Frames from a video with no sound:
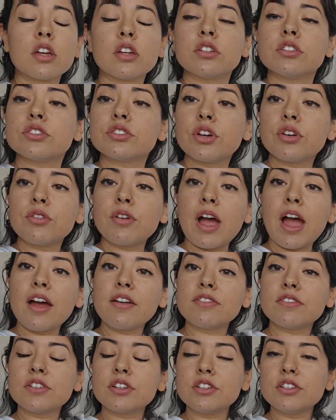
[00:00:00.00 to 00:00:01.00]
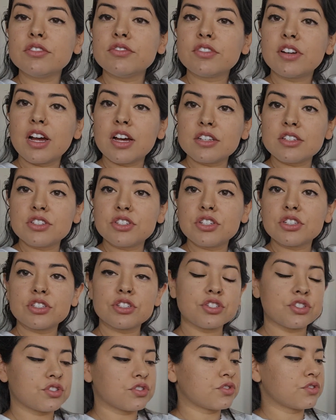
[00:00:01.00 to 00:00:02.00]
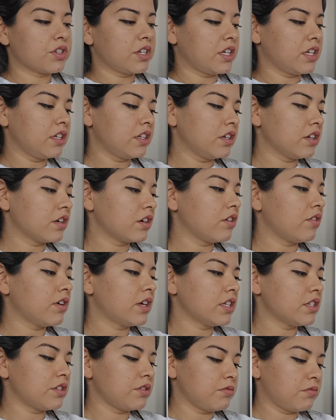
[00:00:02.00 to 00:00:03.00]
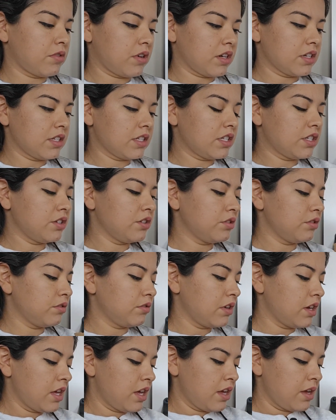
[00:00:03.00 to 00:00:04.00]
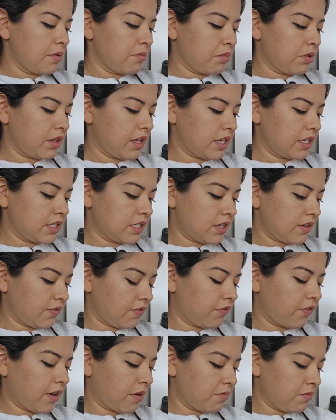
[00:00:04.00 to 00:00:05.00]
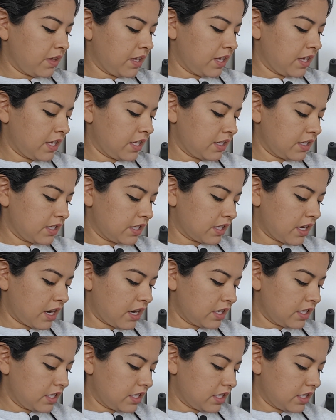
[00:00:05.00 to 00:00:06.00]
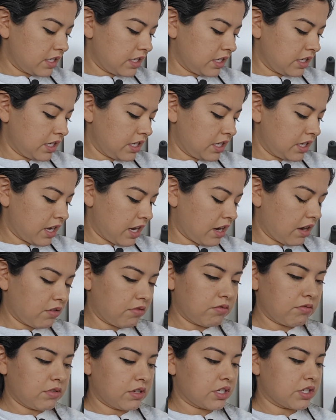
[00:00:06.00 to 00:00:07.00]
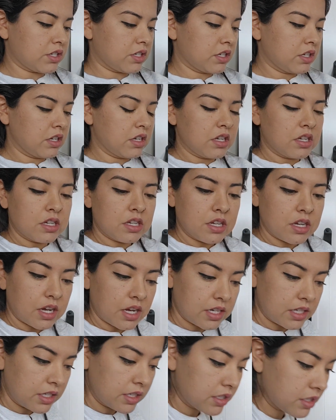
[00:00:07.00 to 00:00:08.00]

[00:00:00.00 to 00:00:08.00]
So after you've cut your string, you're going to want to place it from the inside sticking out, which I need